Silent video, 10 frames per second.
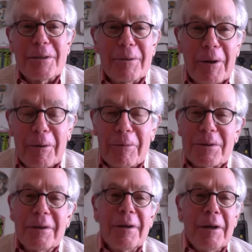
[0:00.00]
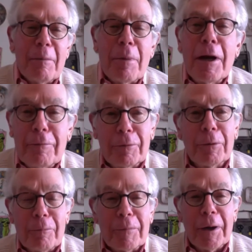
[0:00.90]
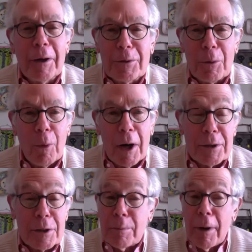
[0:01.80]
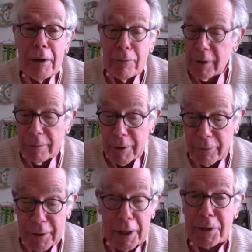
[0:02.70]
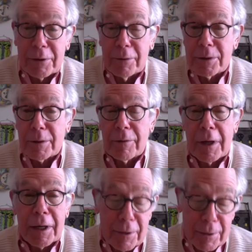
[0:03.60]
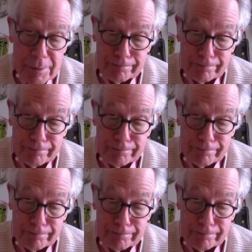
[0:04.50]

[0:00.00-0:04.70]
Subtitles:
thought it was painful to watch, in spite of the excellence of the actors.